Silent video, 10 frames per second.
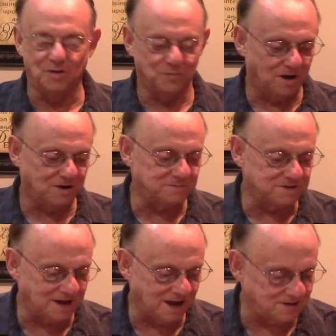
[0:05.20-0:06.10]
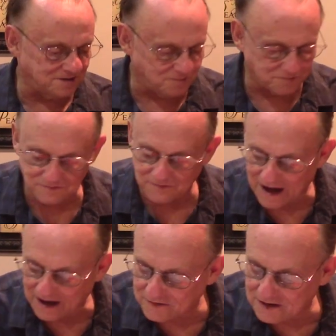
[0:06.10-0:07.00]
Welcome today to the
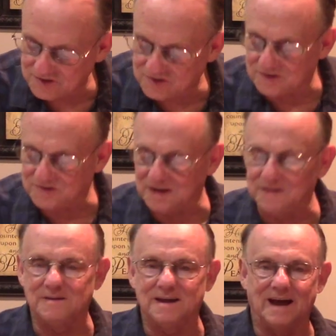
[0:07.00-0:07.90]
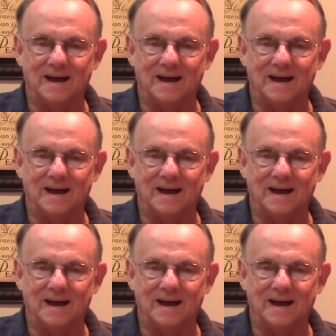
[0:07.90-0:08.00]
Revivalist this evening,